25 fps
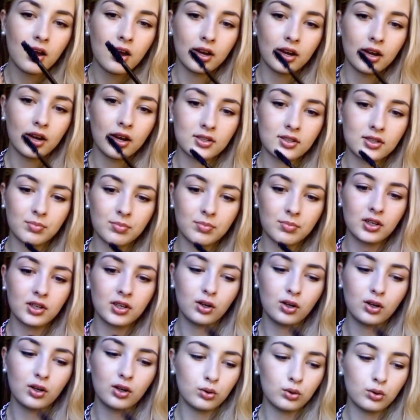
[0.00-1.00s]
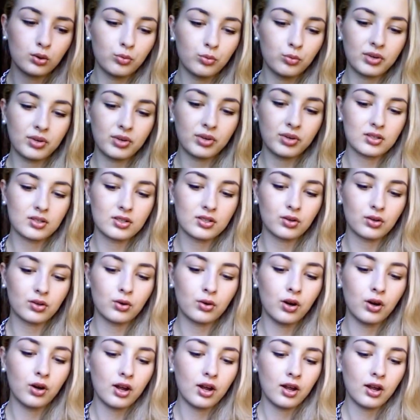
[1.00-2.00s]
It's a bit gloopy. So
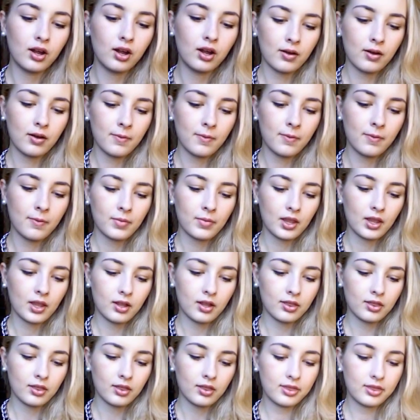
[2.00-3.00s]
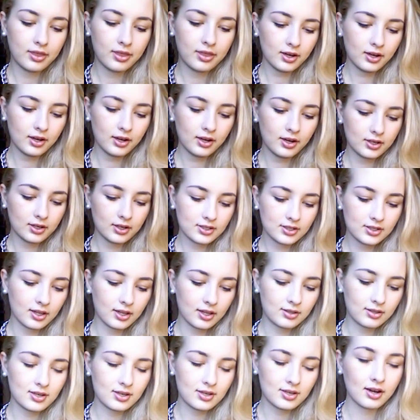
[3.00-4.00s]
the thing is
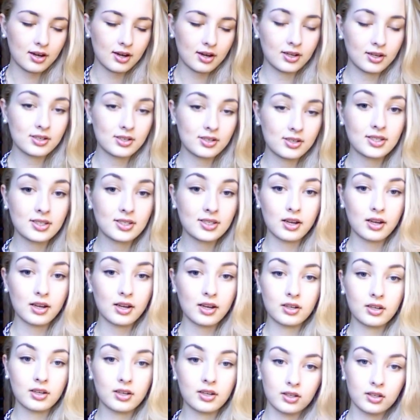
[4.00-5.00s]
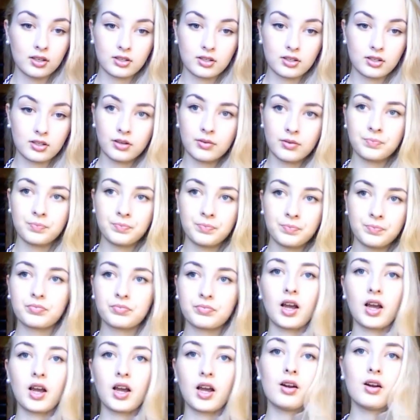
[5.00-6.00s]
that Tanya said it
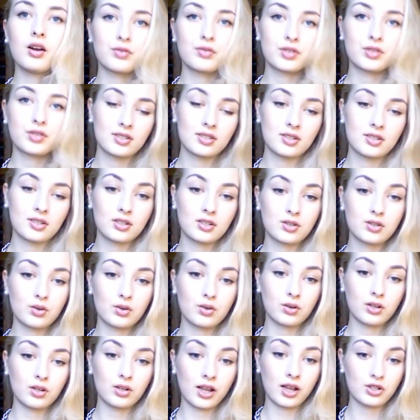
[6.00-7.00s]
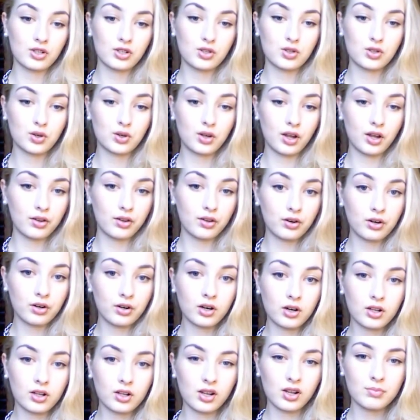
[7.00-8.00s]
kind of sticks your lashes together
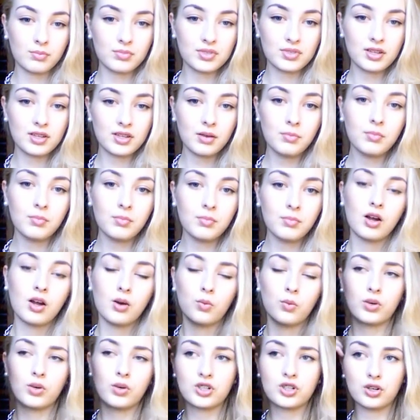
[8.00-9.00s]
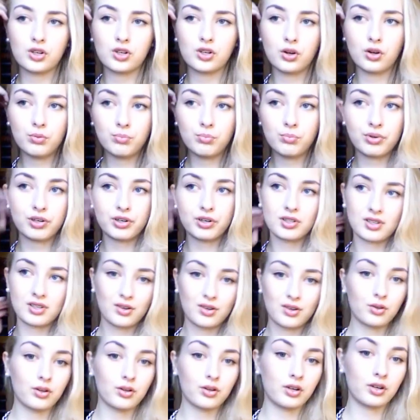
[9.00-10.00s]
and clumps them, which I don't
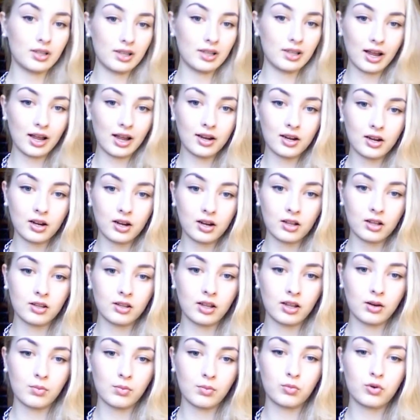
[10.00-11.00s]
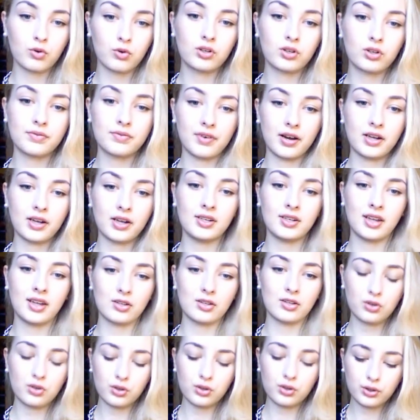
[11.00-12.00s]
particularly like. I like more defined
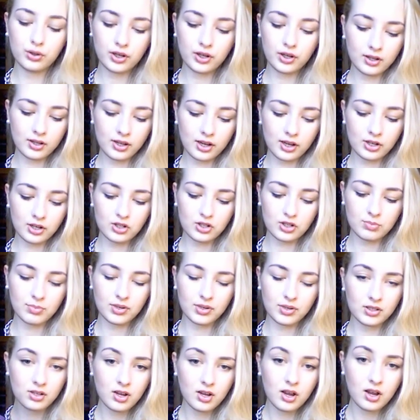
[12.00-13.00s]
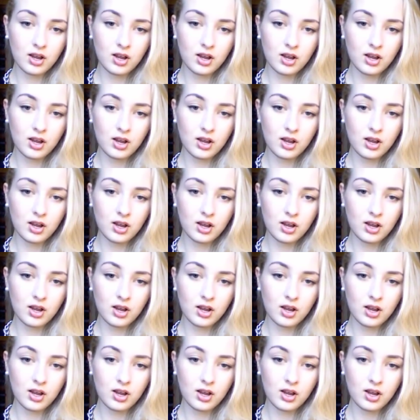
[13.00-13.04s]
natural looking lashes, but